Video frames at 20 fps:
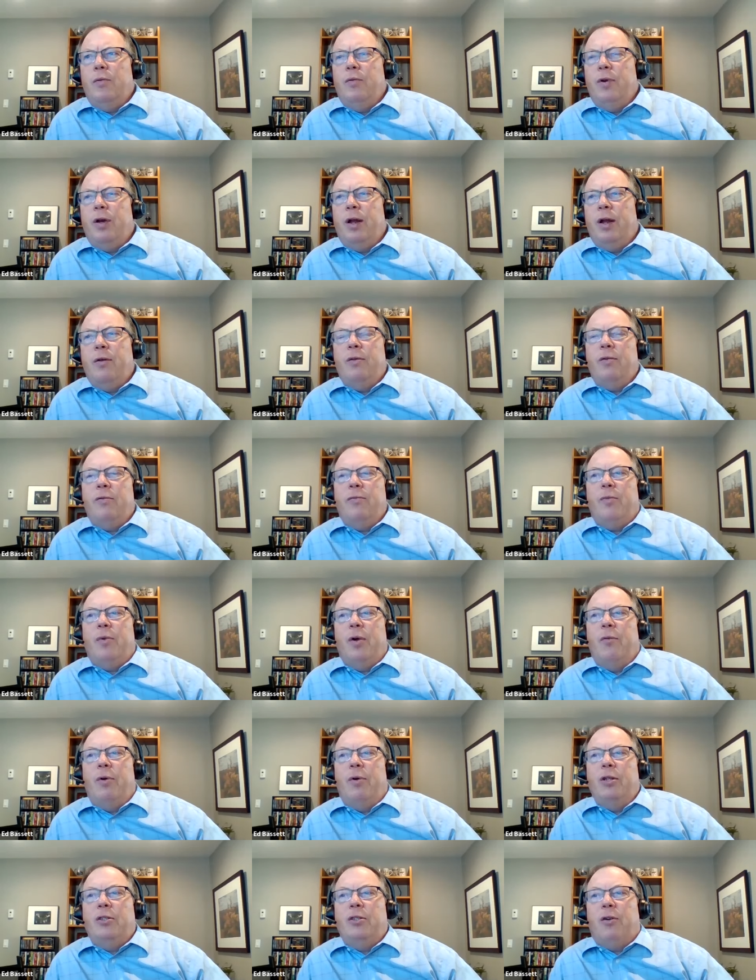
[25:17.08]
got a,
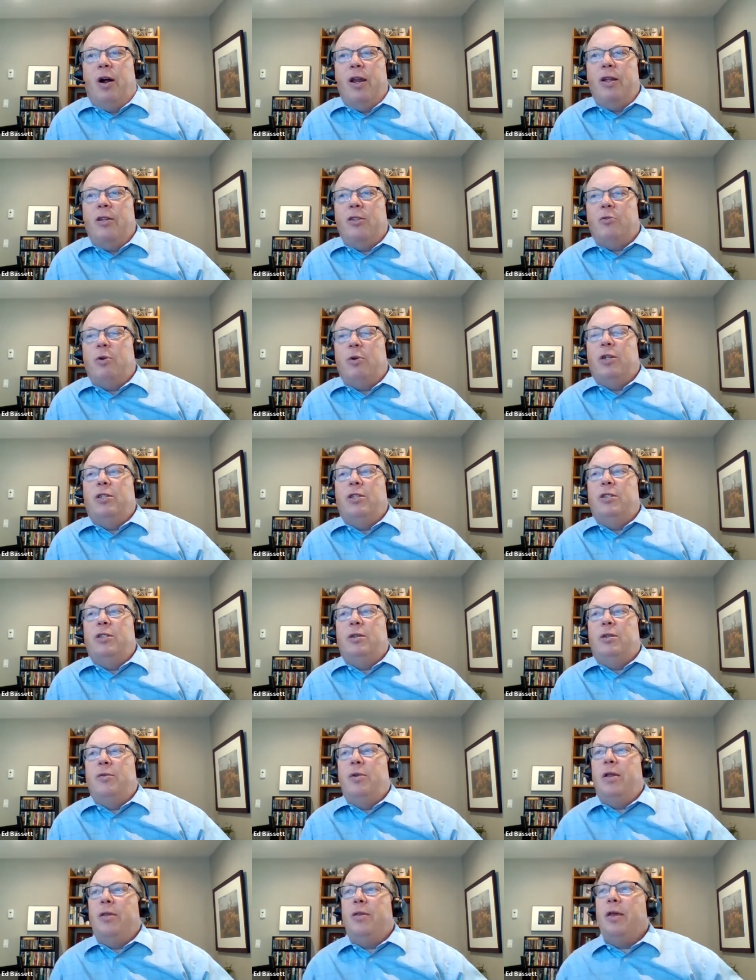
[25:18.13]
a bunch of audience questions
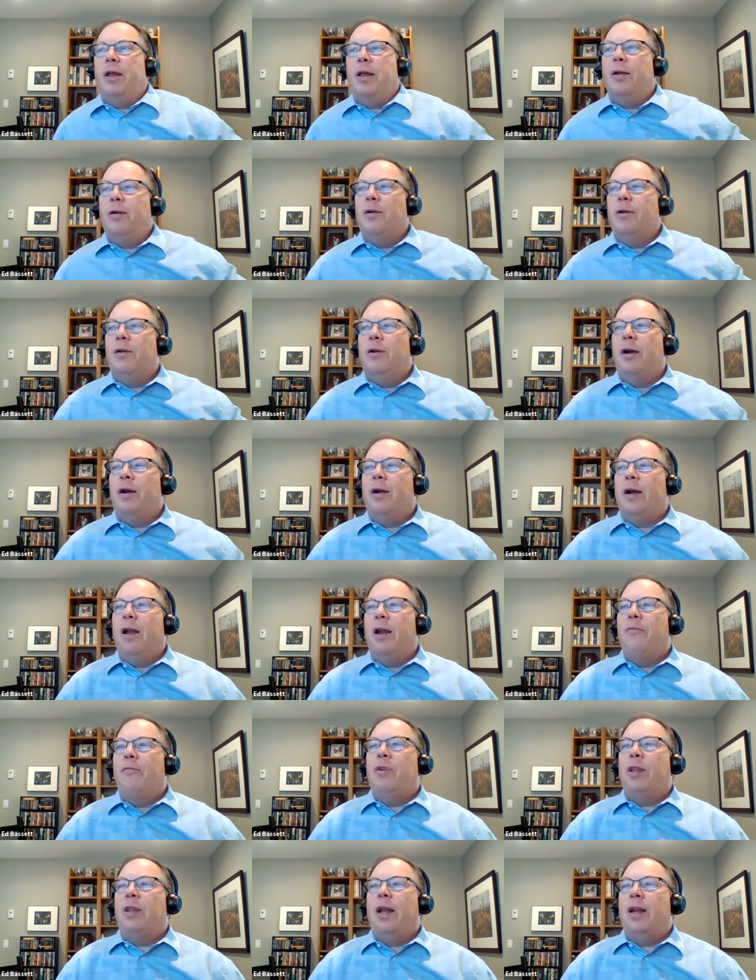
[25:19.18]
that are, are kind
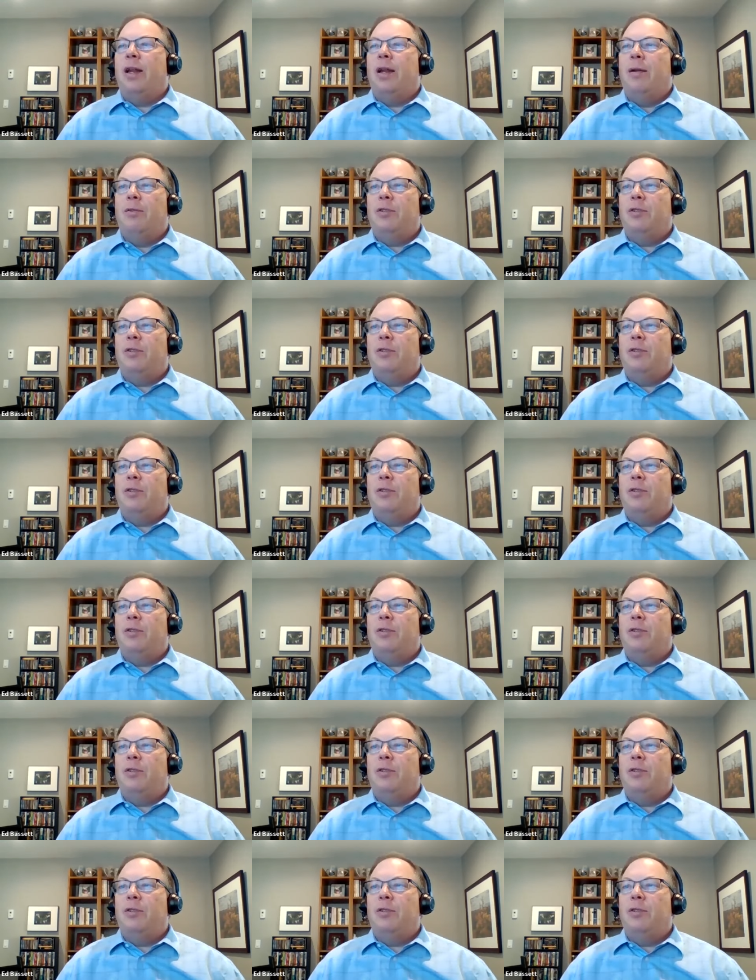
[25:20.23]
of related.